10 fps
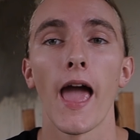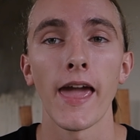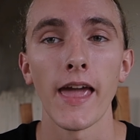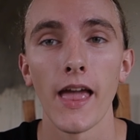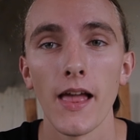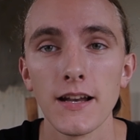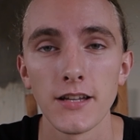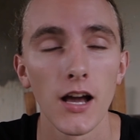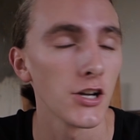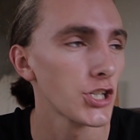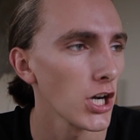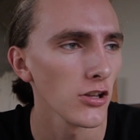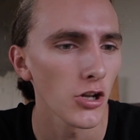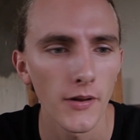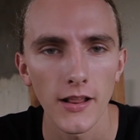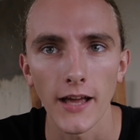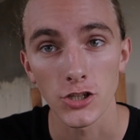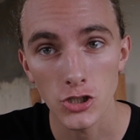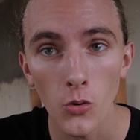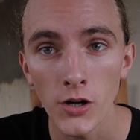and share a little bit of like
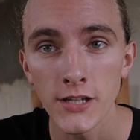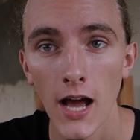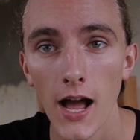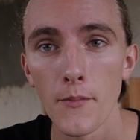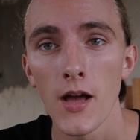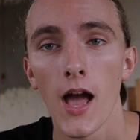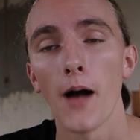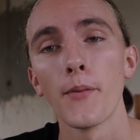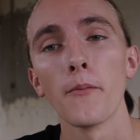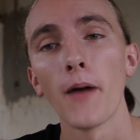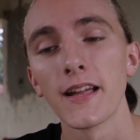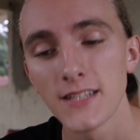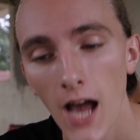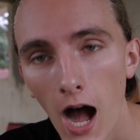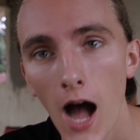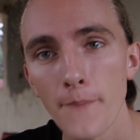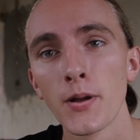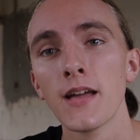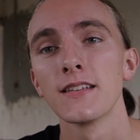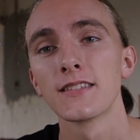story time about my
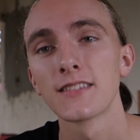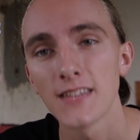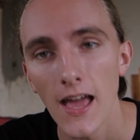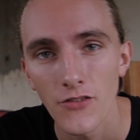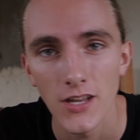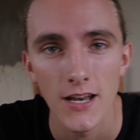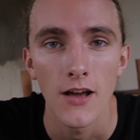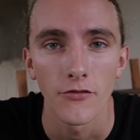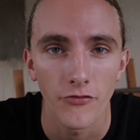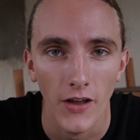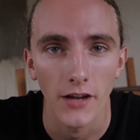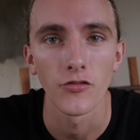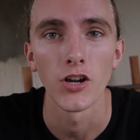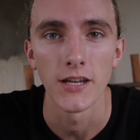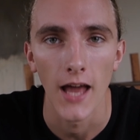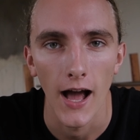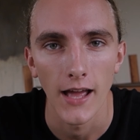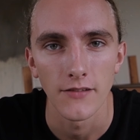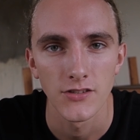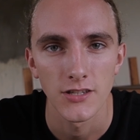top 7 favorite
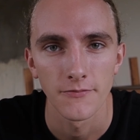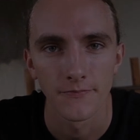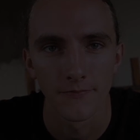knives.